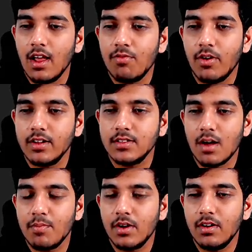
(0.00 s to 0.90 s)
Like for
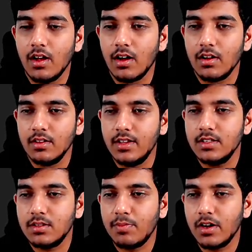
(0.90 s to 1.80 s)
example,
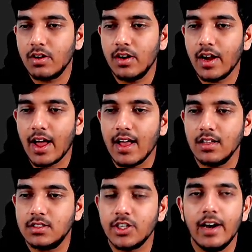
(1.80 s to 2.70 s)
this particular
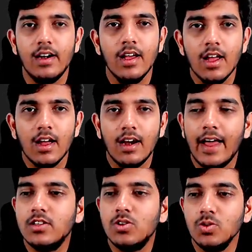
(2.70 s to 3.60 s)
child
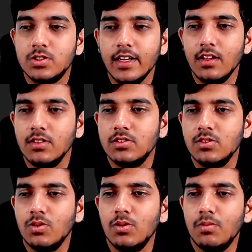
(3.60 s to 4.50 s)
likes to sing,
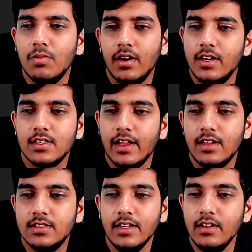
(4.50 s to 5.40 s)
so it's
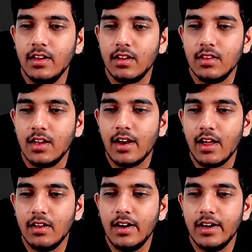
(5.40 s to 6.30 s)
like singing.
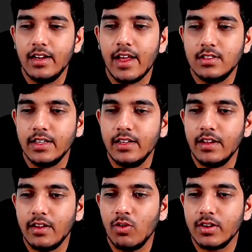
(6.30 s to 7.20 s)
He likes
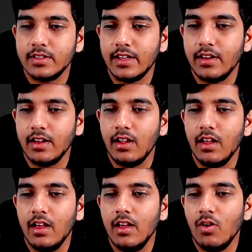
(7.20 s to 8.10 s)
singing. Okay, singing.